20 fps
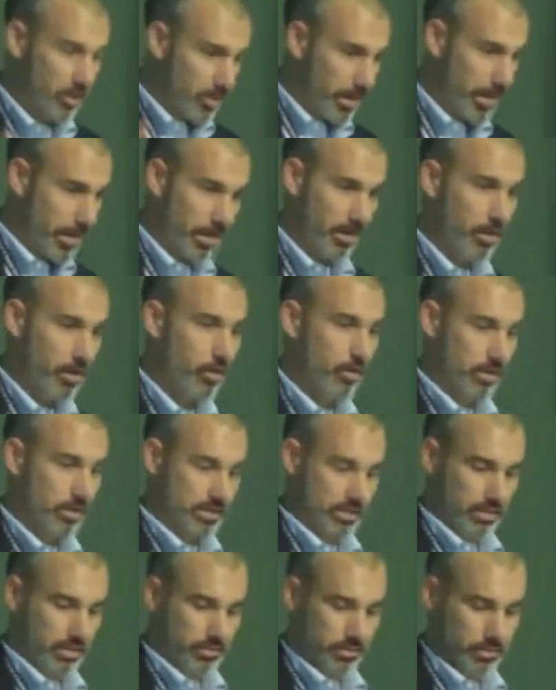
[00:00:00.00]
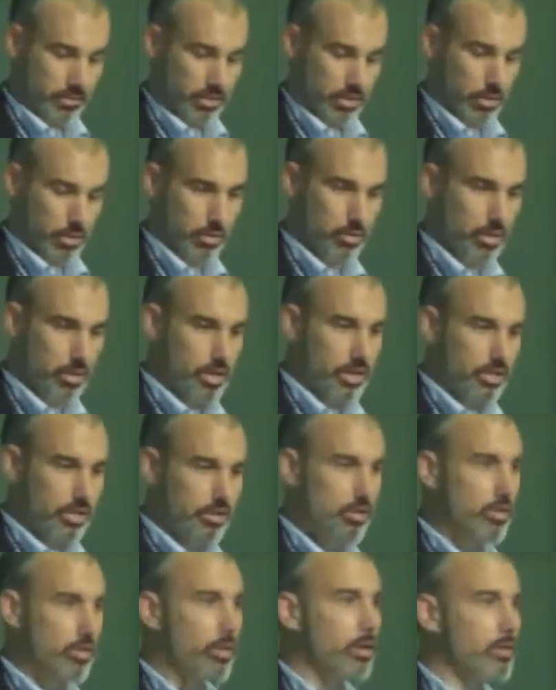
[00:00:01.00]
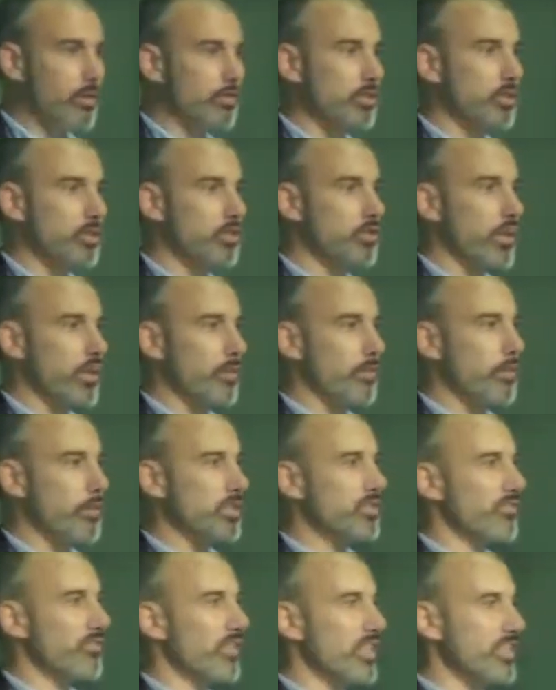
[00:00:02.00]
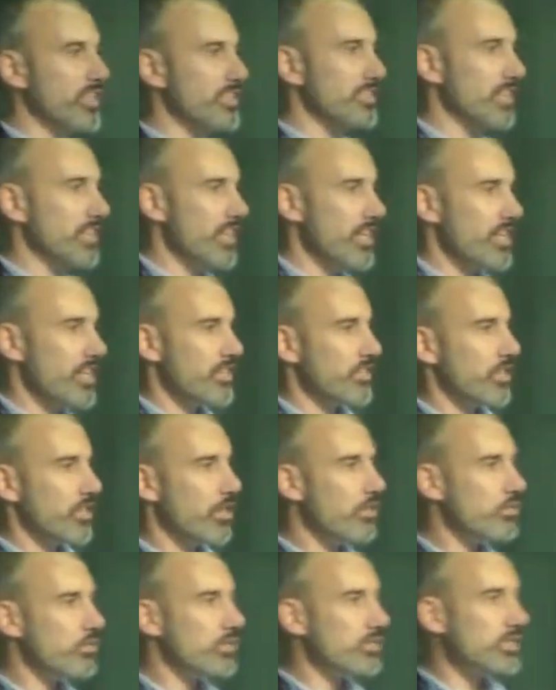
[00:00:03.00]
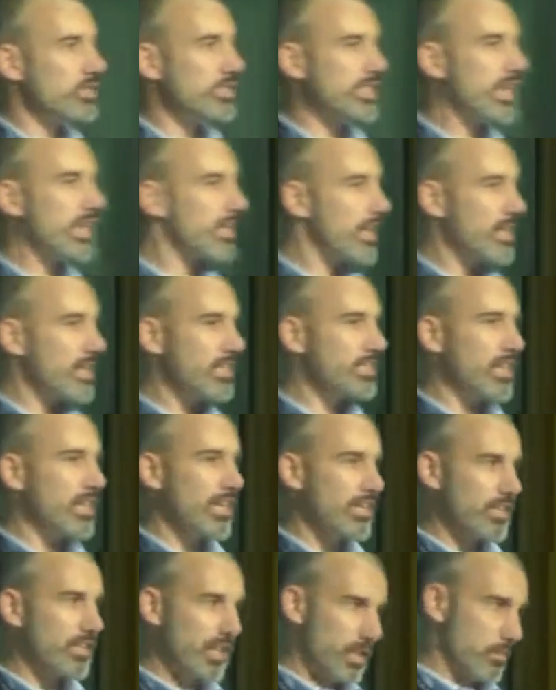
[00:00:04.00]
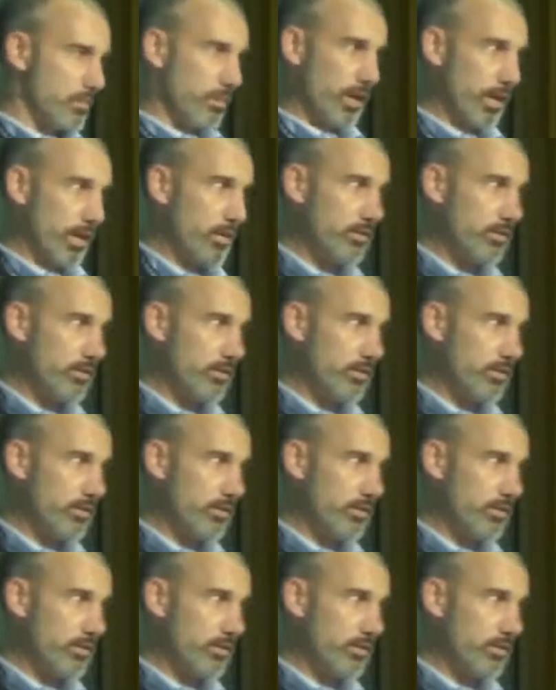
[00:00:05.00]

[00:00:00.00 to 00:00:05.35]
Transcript: yeah, exactly. Airbag, all that stuff. So, so they're able to do that. But what's funny is they don't send any